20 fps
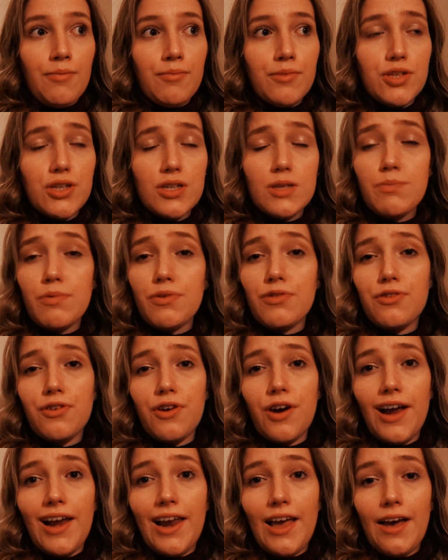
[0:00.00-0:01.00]
just before
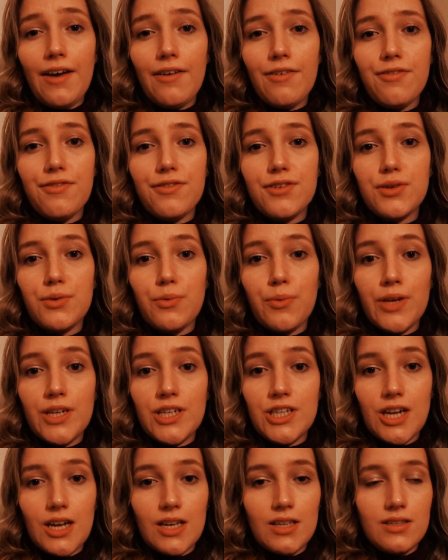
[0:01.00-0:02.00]
I left
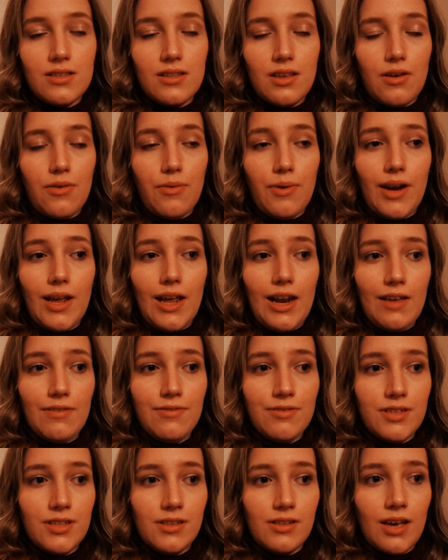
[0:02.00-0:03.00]
Winchester when I
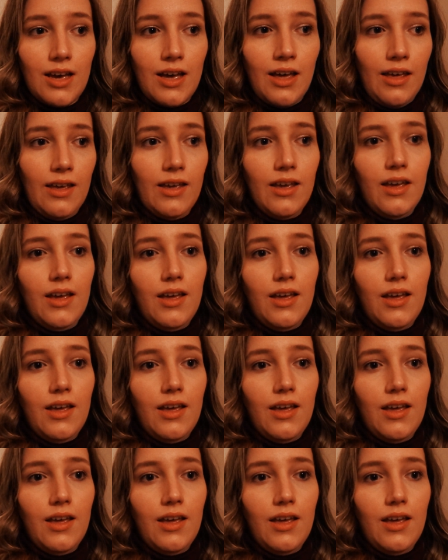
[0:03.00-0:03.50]
lived there,